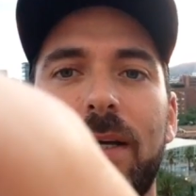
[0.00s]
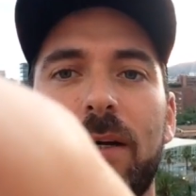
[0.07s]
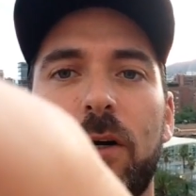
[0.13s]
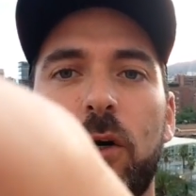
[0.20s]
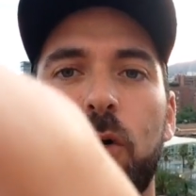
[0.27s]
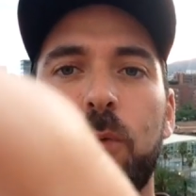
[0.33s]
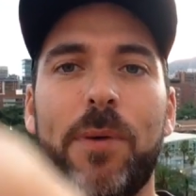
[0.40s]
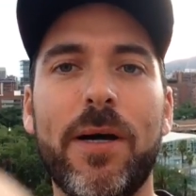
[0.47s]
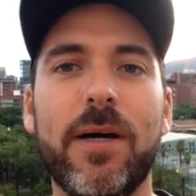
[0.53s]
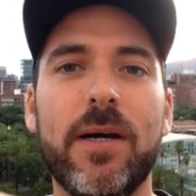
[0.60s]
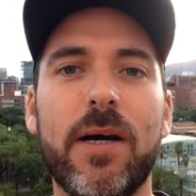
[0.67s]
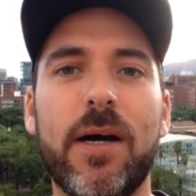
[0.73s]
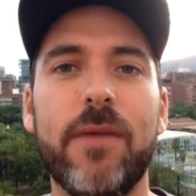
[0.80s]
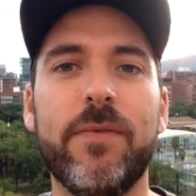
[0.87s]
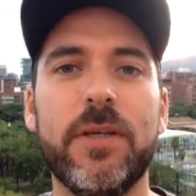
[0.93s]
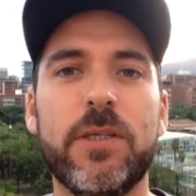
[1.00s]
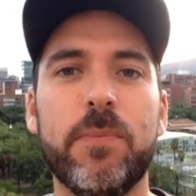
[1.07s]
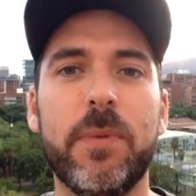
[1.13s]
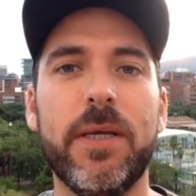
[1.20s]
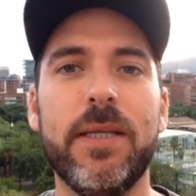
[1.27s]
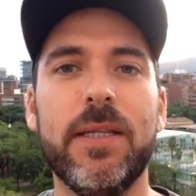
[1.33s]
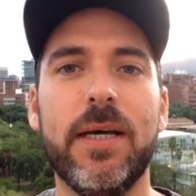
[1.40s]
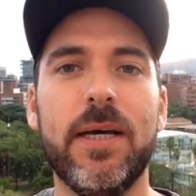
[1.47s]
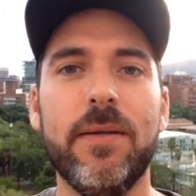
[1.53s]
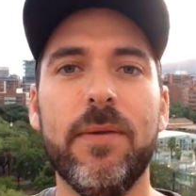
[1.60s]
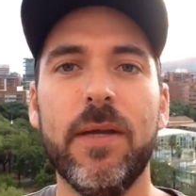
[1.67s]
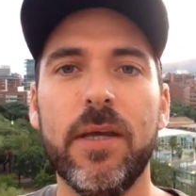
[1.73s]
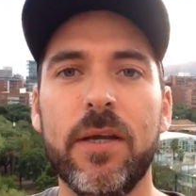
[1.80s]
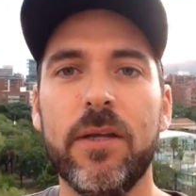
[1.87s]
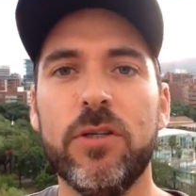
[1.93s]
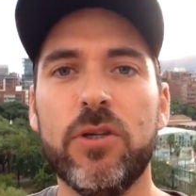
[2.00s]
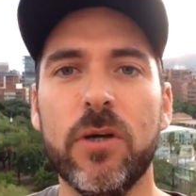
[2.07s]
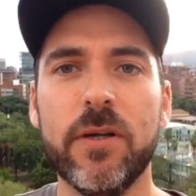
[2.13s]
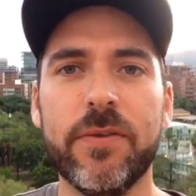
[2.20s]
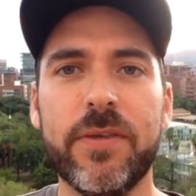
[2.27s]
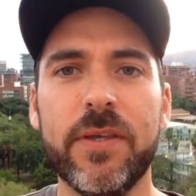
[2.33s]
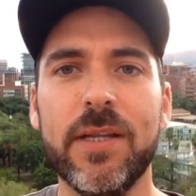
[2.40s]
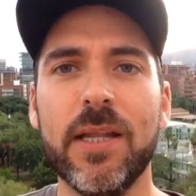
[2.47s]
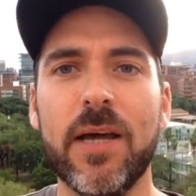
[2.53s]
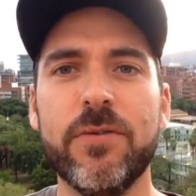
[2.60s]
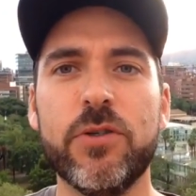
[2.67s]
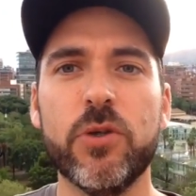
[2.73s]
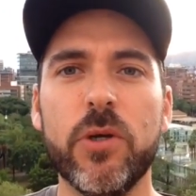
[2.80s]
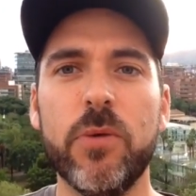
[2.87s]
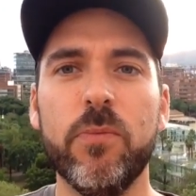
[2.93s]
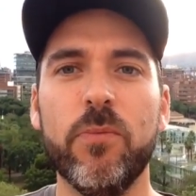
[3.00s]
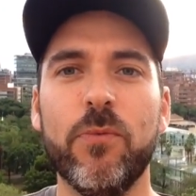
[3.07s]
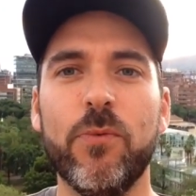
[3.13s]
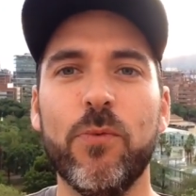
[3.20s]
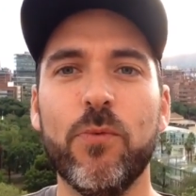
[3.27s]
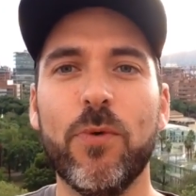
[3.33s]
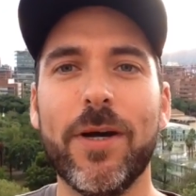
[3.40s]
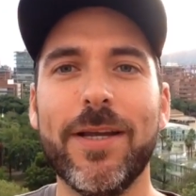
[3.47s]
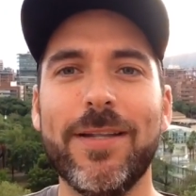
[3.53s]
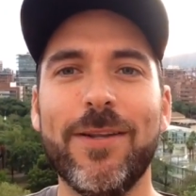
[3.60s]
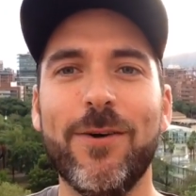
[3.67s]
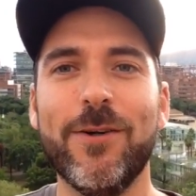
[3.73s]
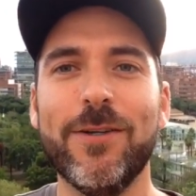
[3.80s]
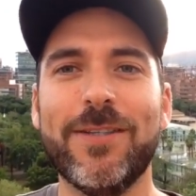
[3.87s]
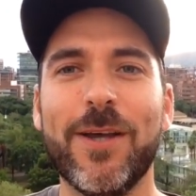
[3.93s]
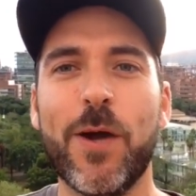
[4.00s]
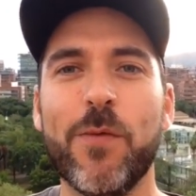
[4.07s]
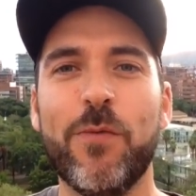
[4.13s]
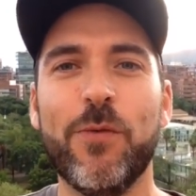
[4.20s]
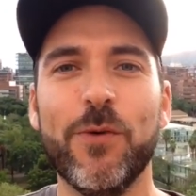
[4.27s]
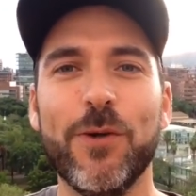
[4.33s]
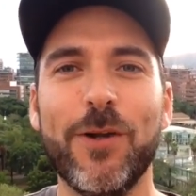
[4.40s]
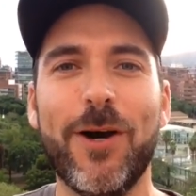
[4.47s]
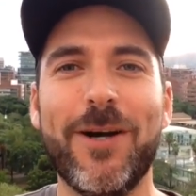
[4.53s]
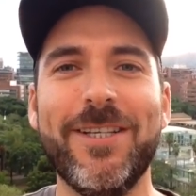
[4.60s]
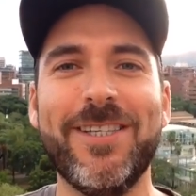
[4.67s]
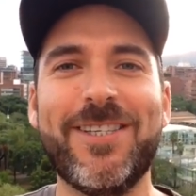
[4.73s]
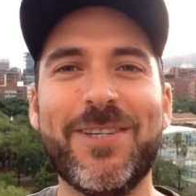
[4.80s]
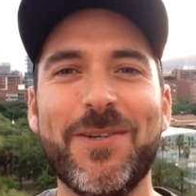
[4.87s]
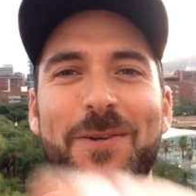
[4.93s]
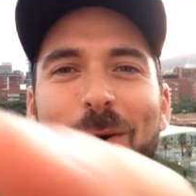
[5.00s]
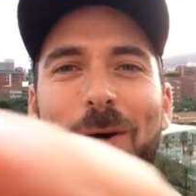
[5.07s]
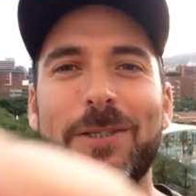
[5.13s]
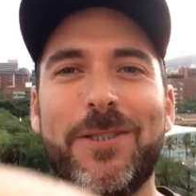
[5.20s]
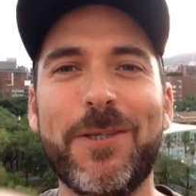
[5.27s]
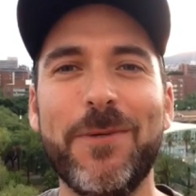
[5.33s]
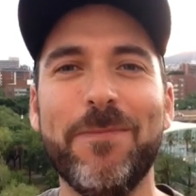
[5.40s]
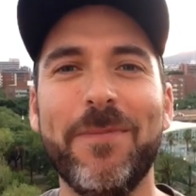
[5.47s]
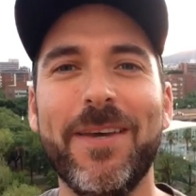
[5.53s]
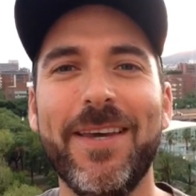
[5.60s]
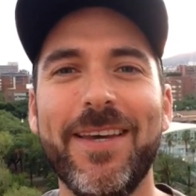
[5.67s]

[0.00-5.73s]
I hope I've explained that. Jonathan, live stream right on time for lunch. Awesome.